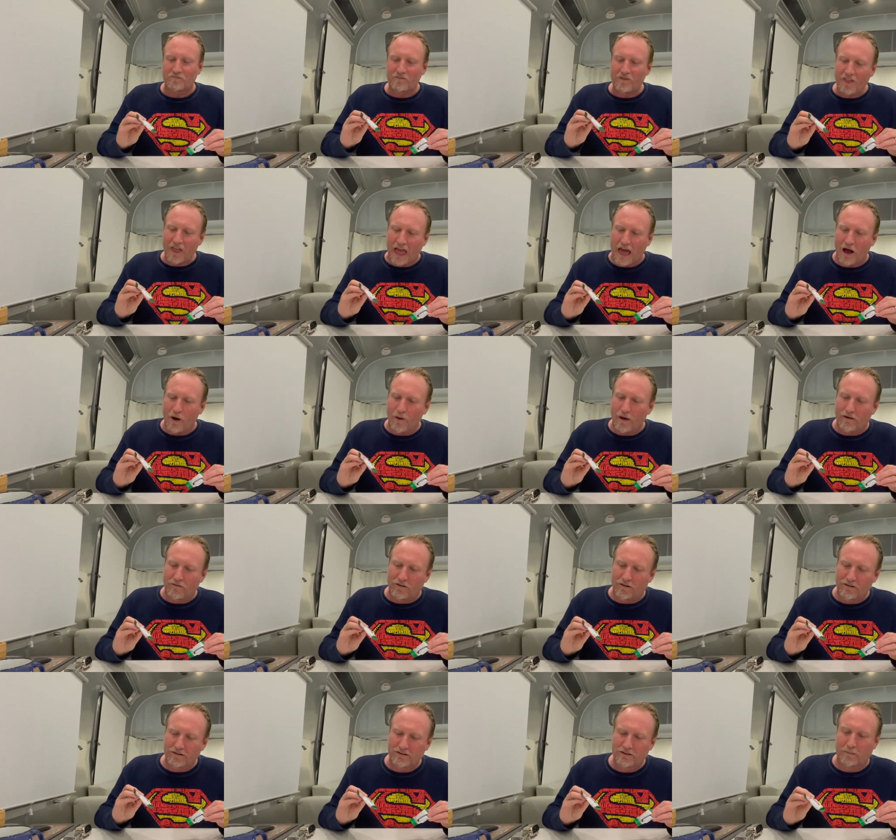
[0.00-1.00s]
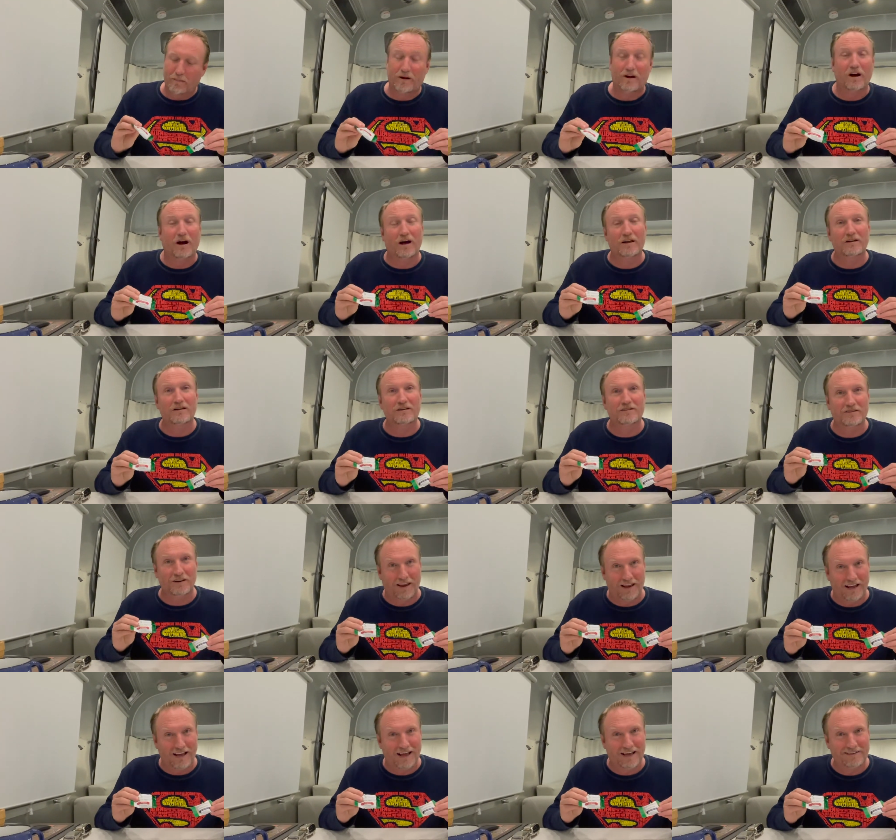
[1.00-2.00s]
However, the pecan
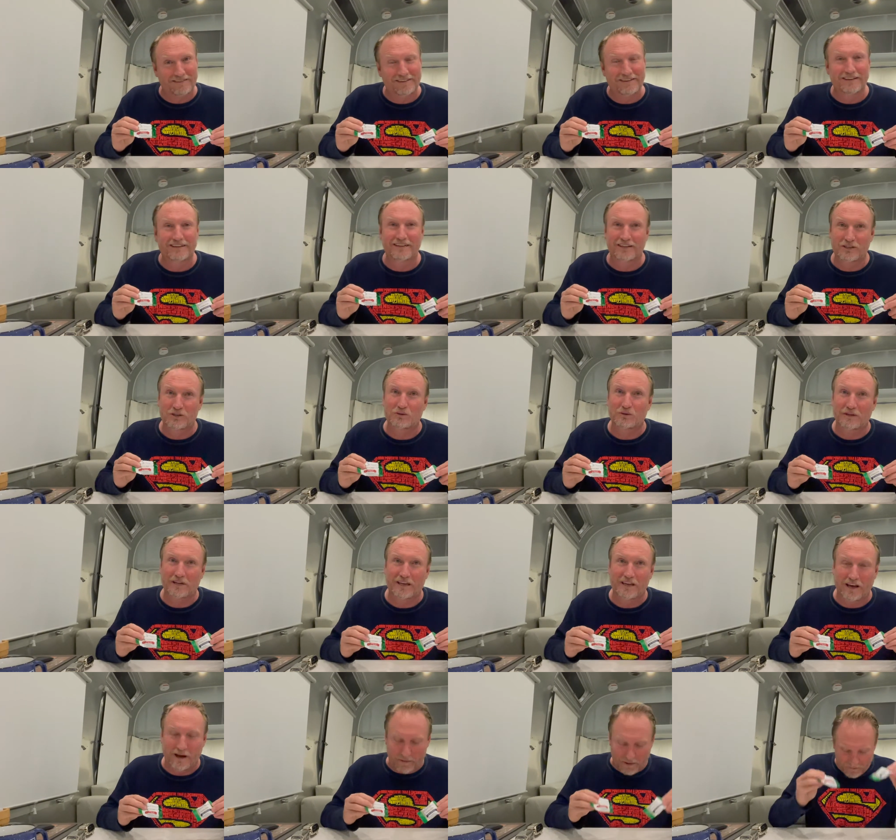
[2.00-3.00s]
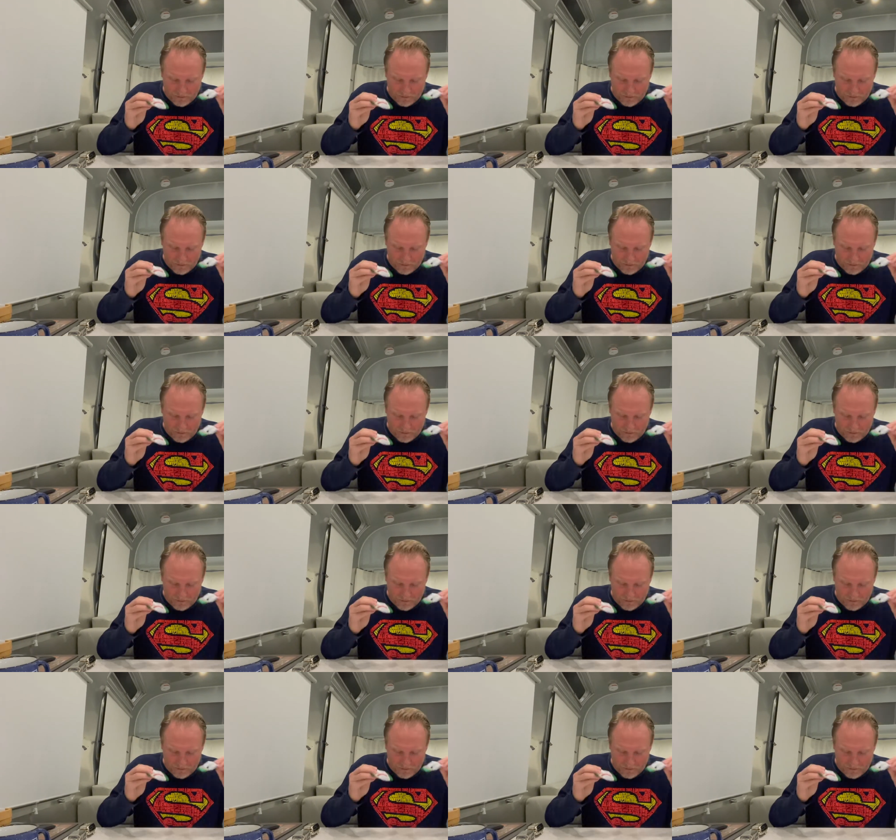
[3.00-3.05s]
delight is really yummy.